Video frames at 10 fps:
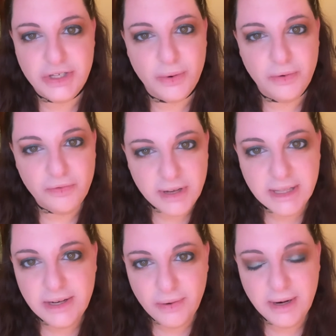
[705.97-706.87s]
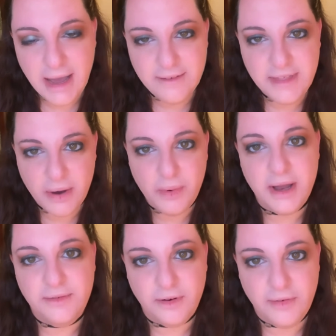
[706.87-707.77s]
So we really don't have that
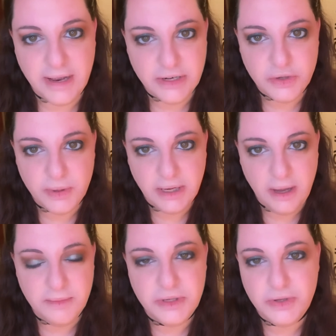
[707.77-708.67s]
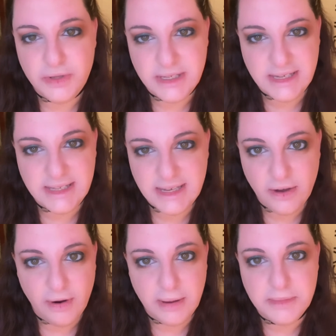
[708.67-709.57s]
wide of a range when it comes to the CC
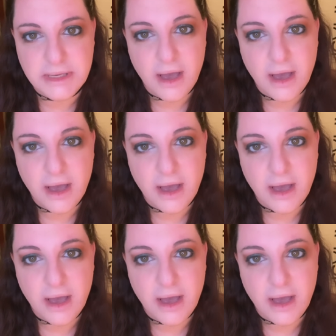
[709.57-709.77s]
creams.